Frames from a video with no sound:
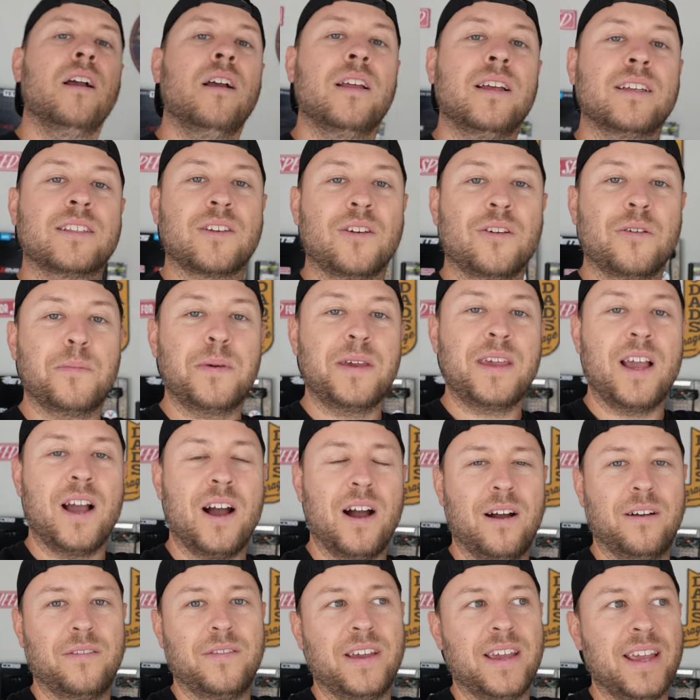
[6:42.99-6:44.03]
It's going to be
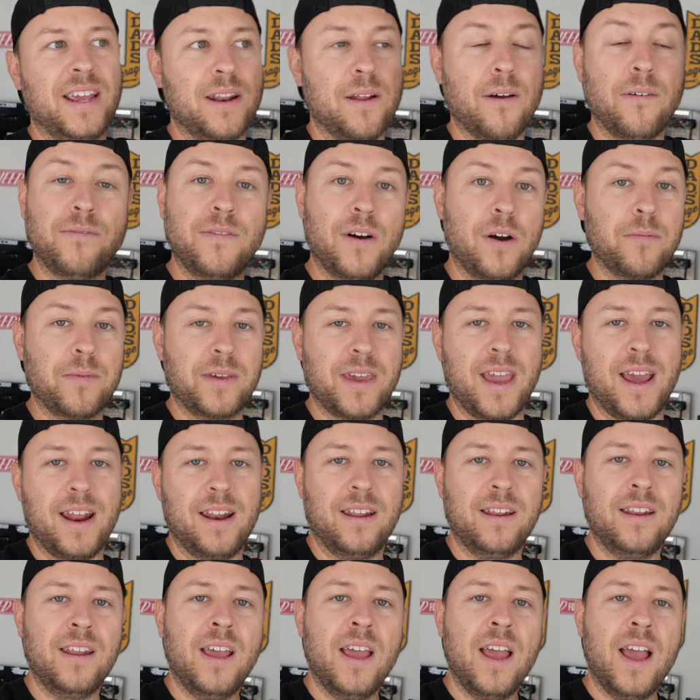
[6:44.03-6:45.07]
of it in a foam
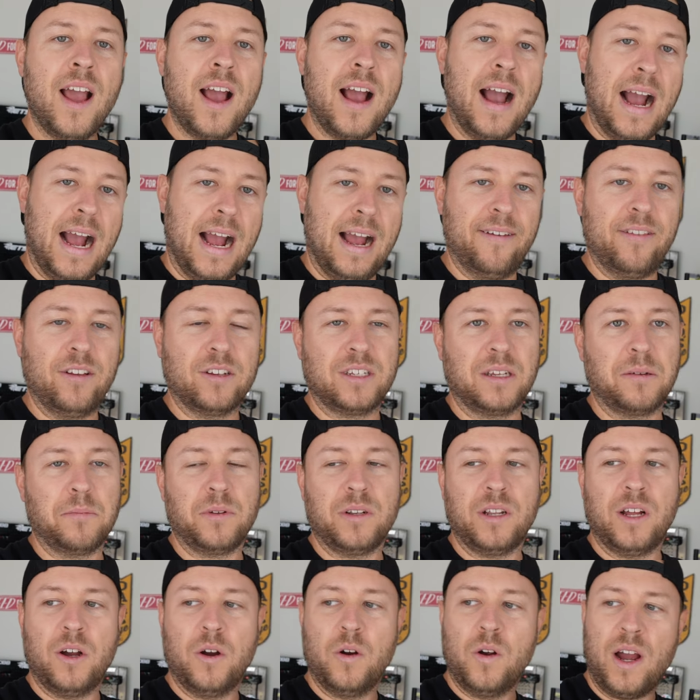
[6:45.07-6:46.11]
cannon. I have those linked
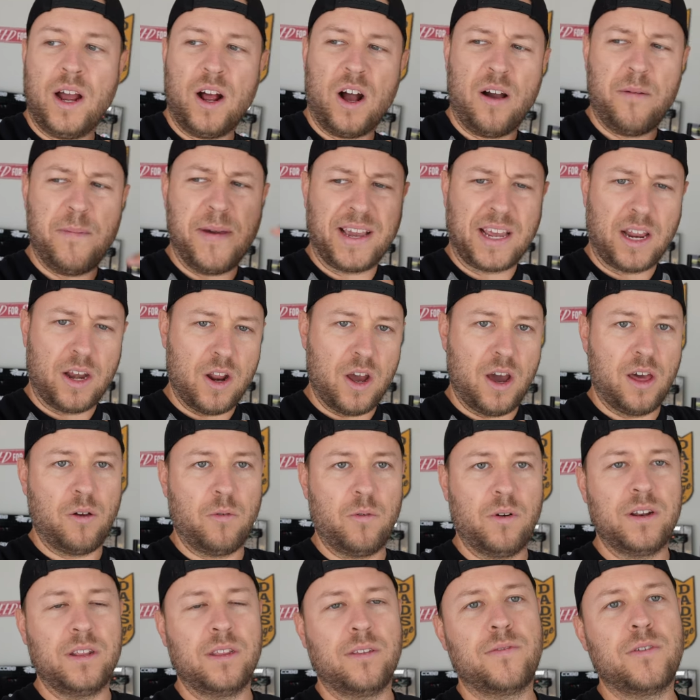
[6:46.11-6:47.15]
below. I'll make another
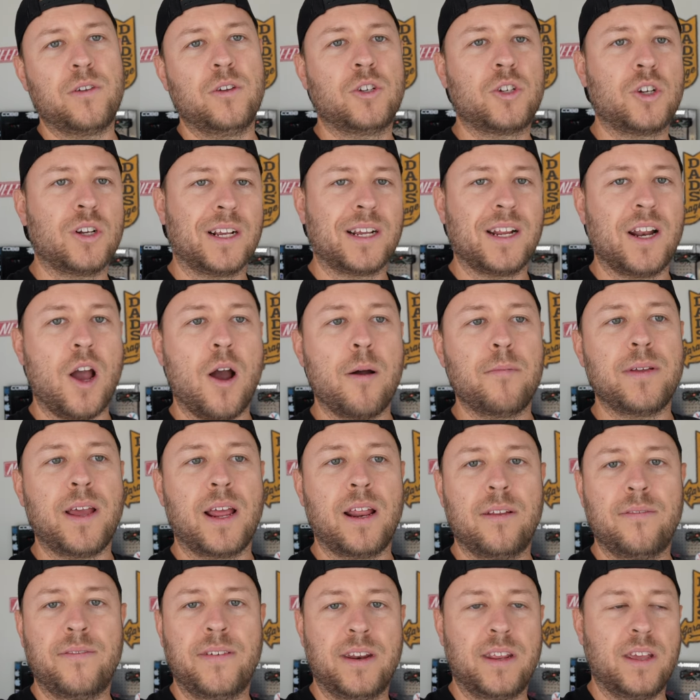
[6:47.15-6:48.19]
one in the future, like an
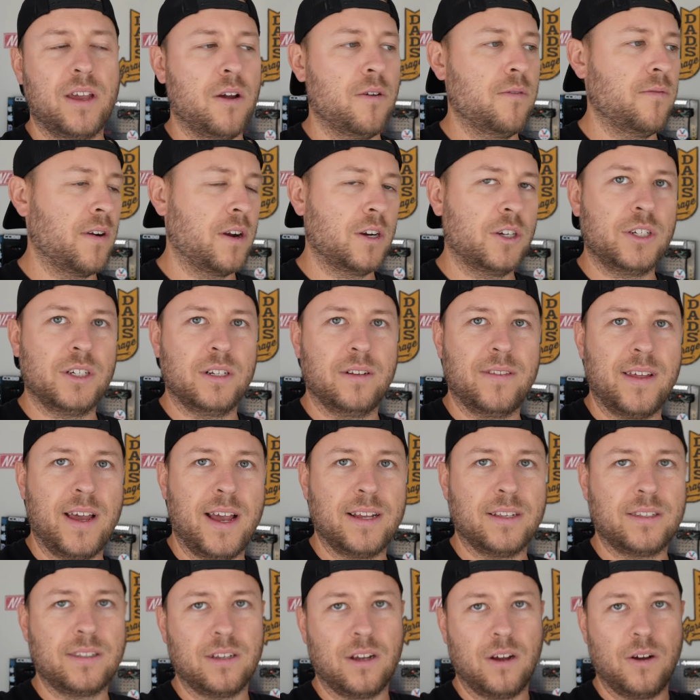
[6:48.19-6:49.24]
updated video version of
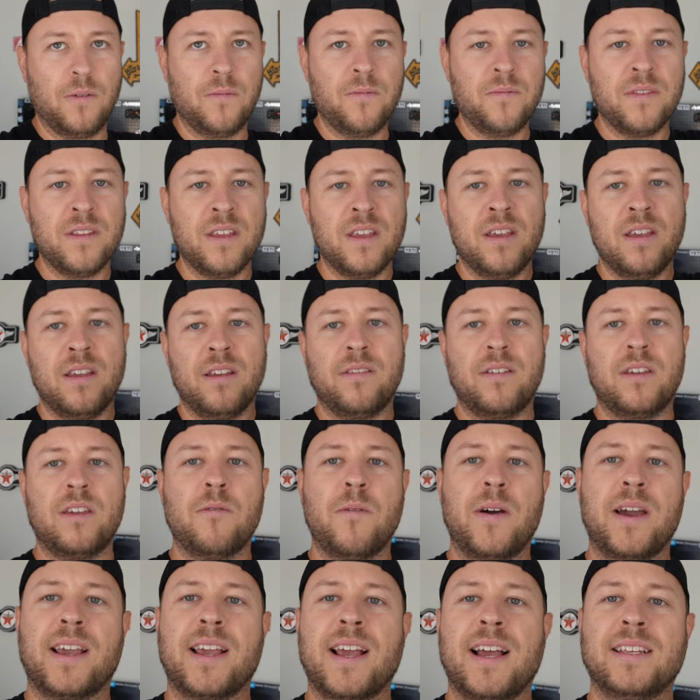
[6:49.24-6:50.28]
that. So
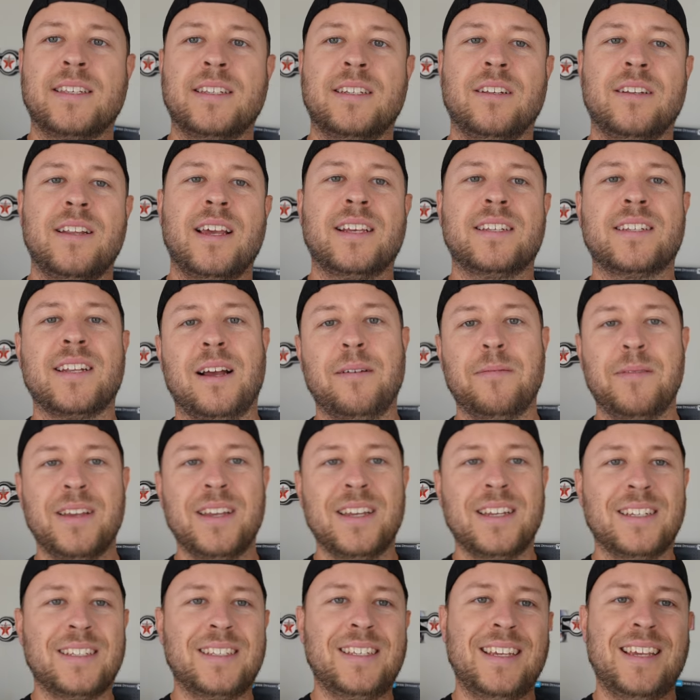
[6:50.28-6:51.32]
anyway, guys, until next time,
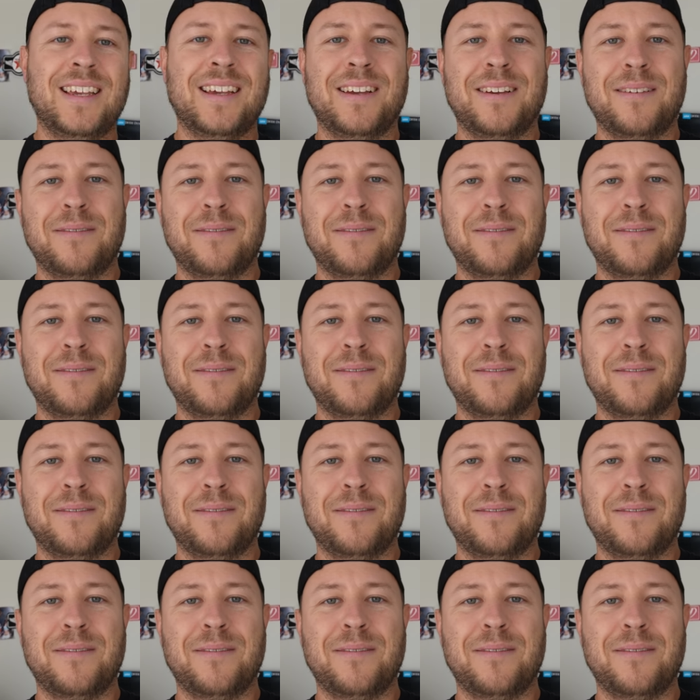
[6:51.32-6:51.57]
see ya.